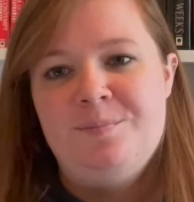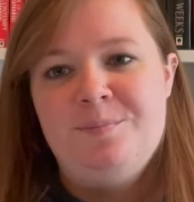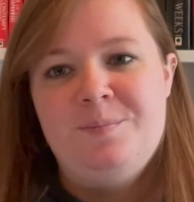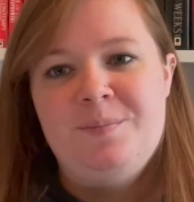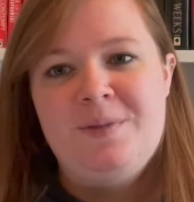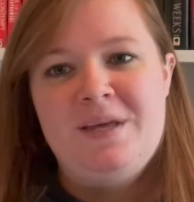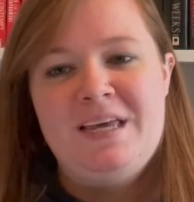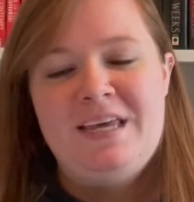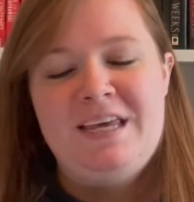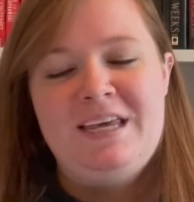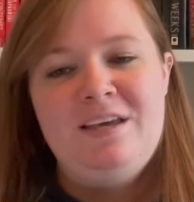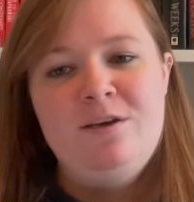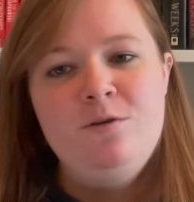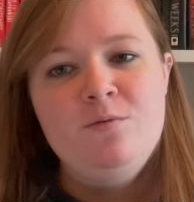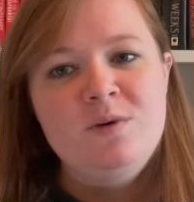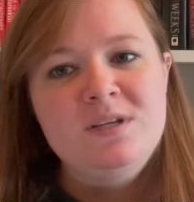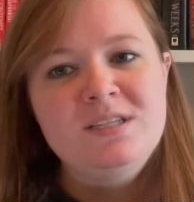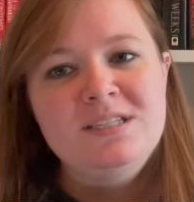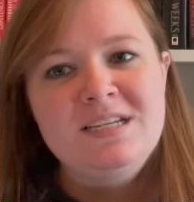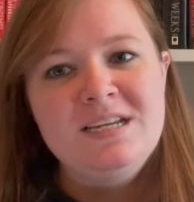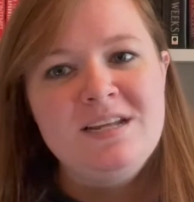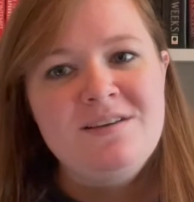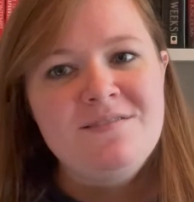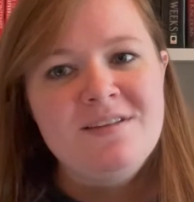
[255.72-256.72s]
He
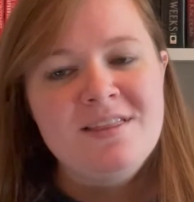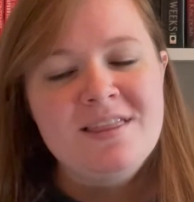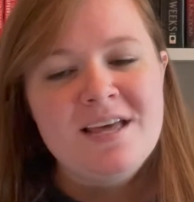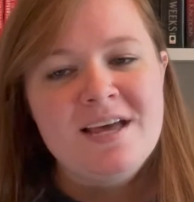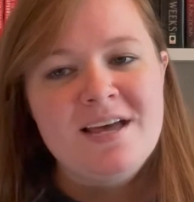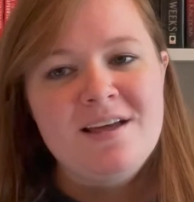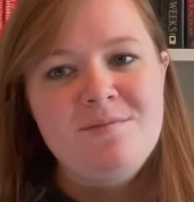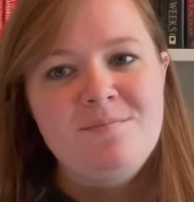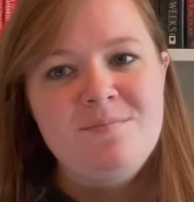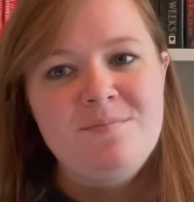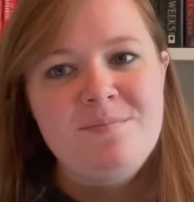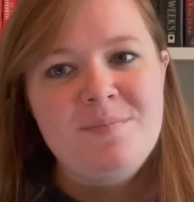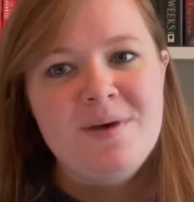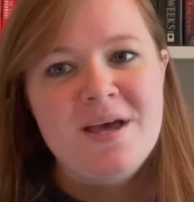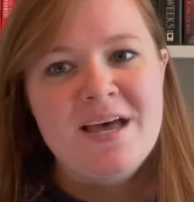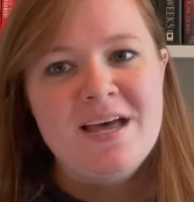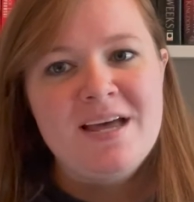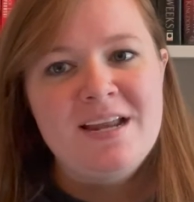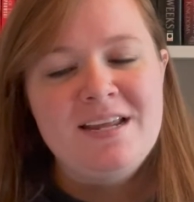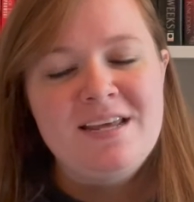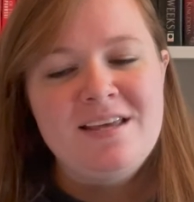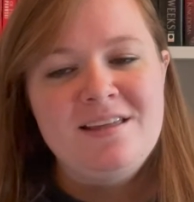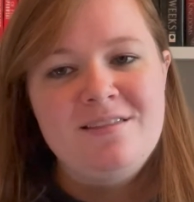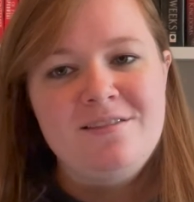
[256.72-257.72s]
wasn't even that
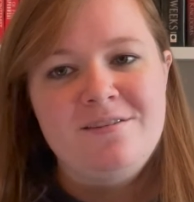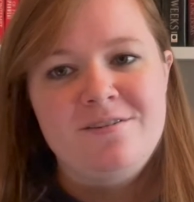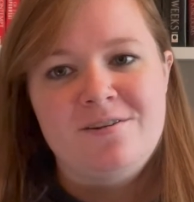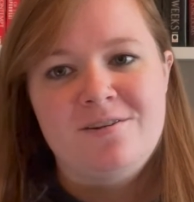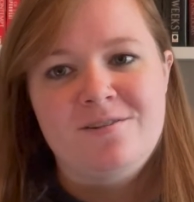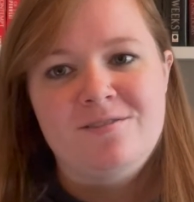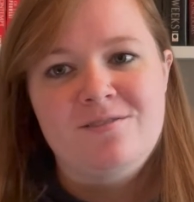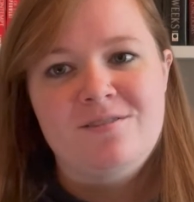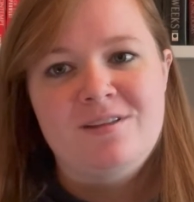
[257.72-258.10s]
bad either.